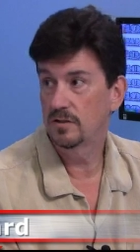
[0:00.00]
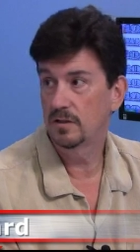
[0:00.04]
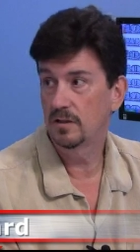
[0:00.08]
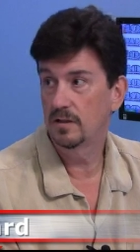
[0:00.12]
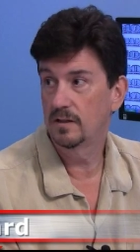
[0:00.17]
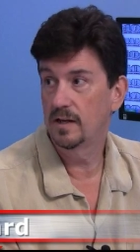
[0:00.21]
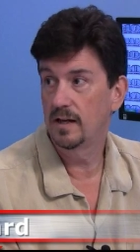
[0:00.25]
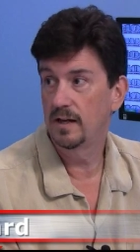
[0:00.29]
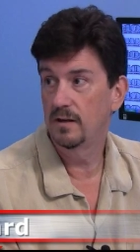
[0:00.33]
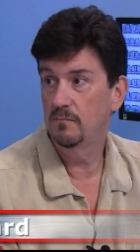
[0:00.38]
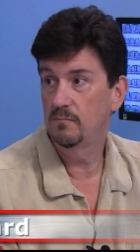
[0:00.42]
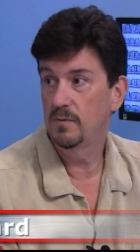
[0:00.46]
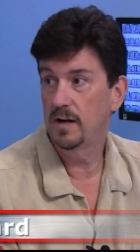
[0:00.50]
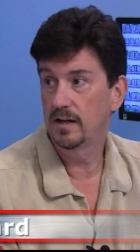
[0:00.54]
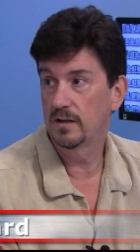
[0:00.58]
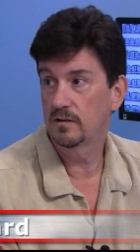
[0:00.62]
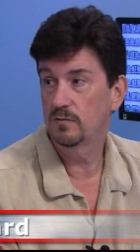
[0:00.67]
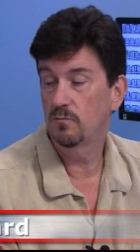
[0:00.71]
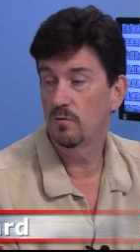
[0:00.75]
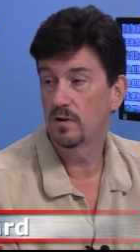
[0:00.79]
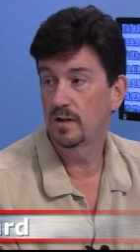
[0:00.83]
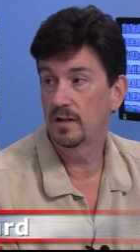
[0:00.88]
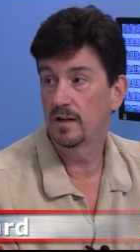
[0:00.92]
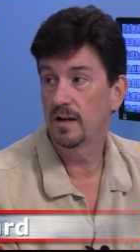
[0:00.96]
to lay
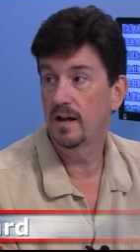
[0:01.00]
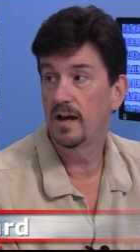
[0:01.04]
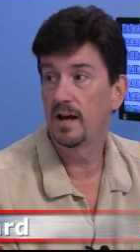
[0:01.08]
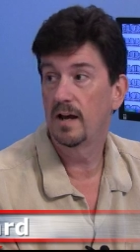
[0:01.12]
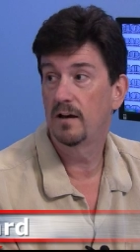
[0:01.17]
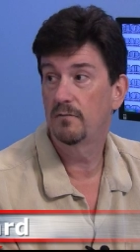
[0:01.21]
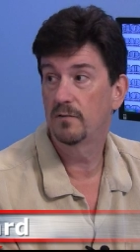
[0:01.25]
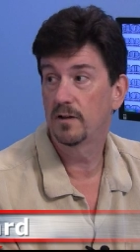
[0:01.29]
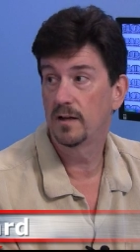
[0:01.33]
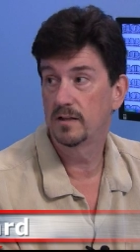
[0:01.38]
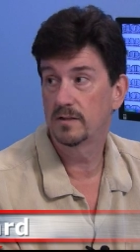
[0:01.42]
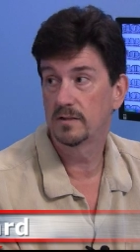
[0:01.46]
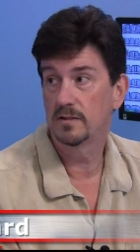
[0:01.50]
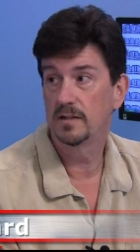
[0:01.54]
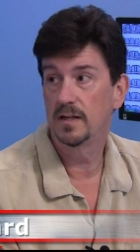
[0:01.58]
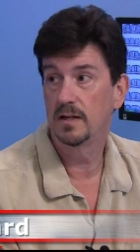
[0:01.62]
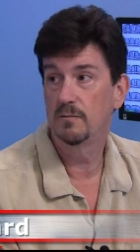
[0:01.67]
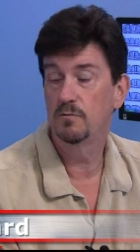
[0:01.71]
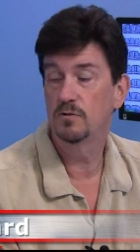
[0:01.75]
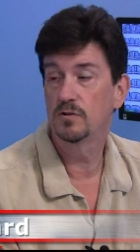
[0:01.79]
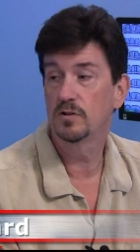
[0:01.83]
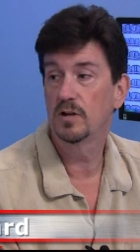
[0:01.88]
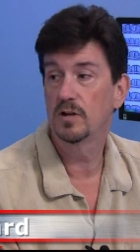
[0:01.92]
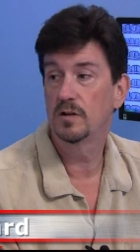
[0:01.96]
-1.5 against a
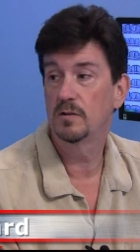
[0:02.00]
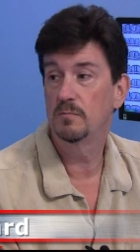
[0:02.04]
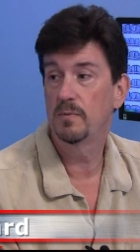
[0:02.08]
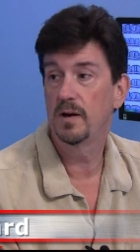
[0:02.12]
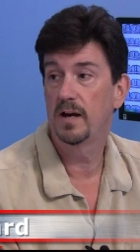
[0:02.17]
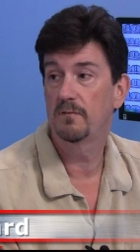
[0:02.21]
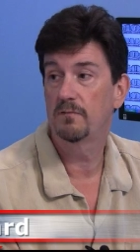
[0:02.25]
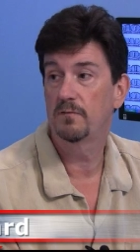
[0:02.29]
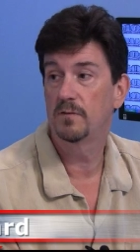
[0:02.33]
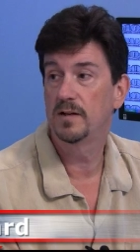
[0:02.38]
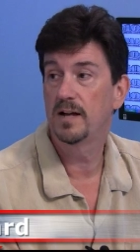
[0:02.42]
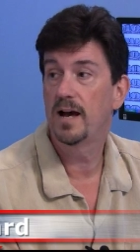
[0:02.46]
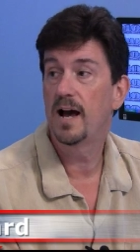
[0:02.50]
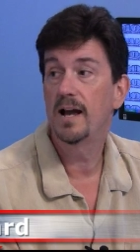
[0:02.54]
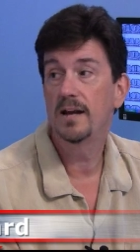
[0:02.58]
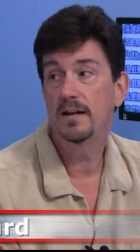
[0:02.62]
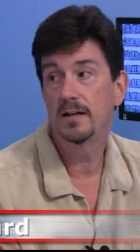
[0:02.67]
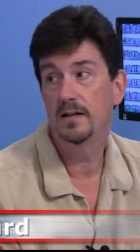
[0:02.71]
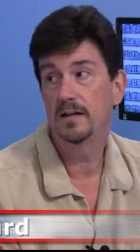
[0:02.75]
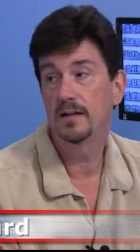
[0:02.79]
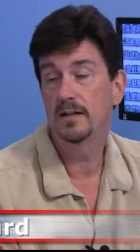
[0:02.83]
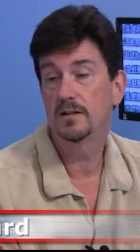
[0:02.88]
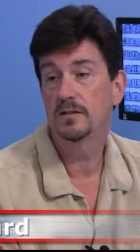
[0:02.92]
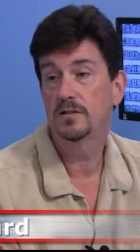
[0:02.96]
team right. Who's going to bat for
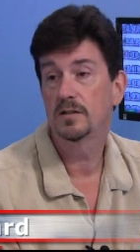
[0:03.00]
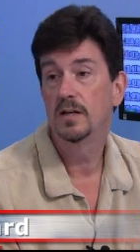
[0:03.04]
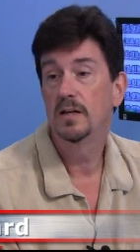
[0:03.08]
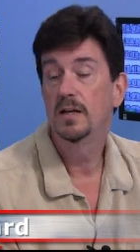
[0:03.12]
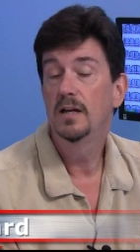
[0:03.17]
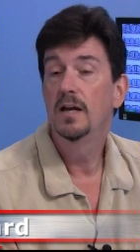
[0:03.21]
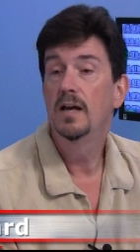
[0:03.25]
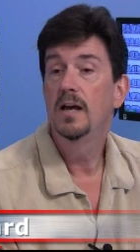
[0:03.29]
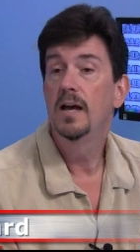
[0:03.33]
9 innings.